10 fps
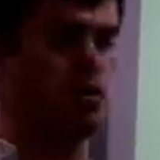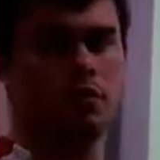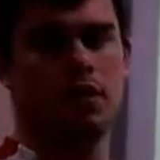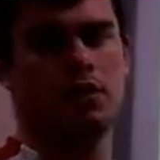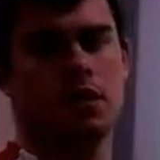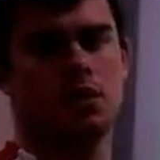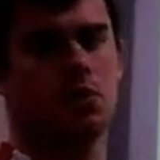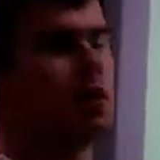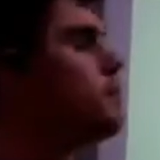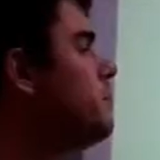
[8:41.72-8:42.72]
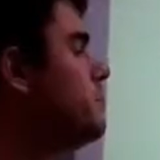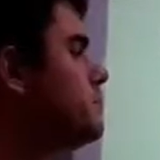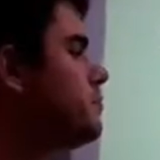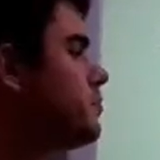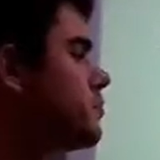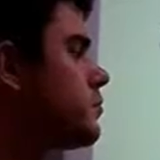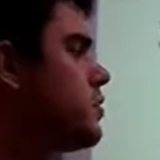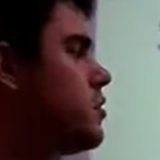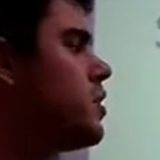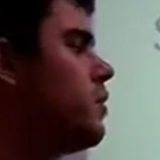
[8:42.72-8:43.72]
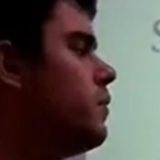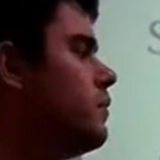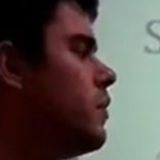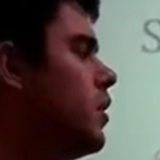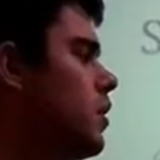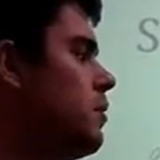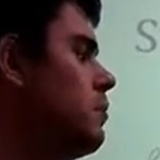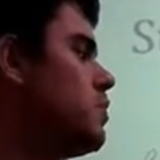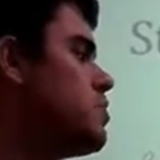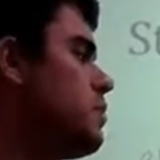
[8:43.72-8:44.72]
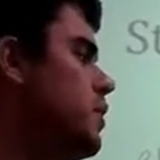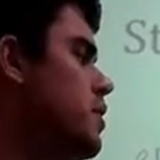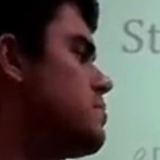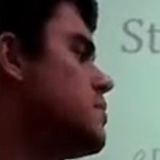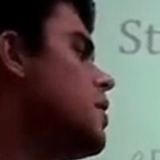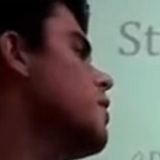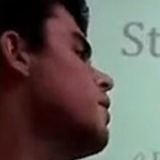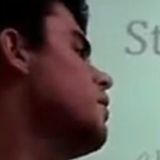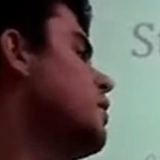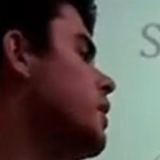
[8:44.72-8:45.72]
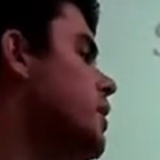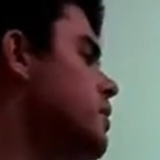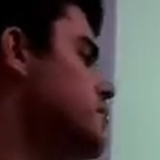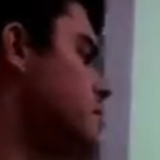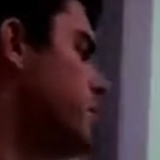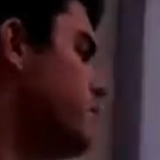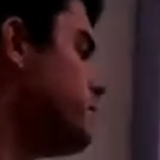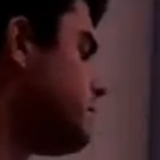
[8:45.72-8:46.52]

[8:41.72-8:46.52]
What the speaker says: 3 take 1, 2. Multiply them together, you get 2.